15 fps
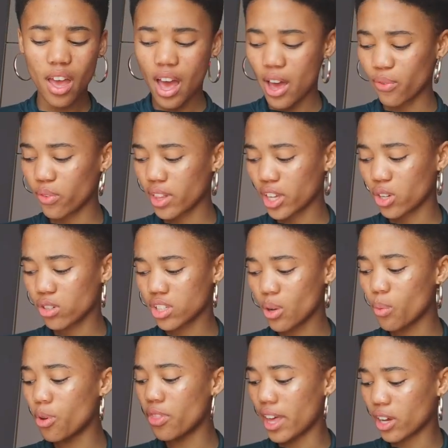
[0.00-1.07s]
I feel like you're
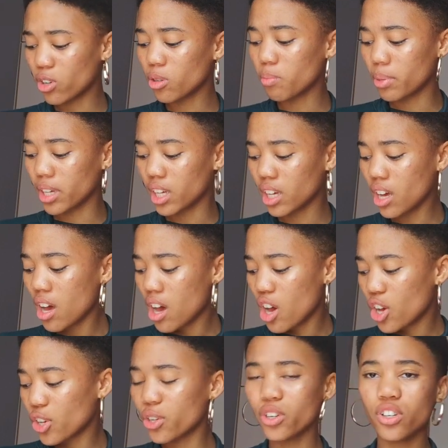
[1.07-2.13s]
someone that could be,
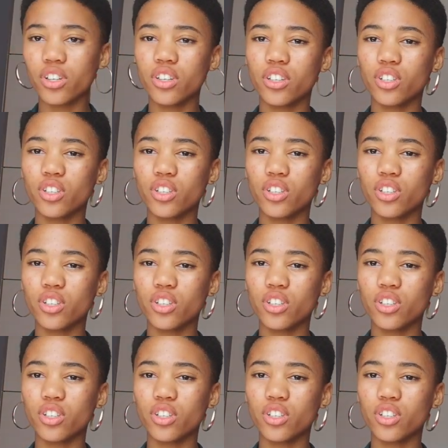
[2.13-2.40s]
you're,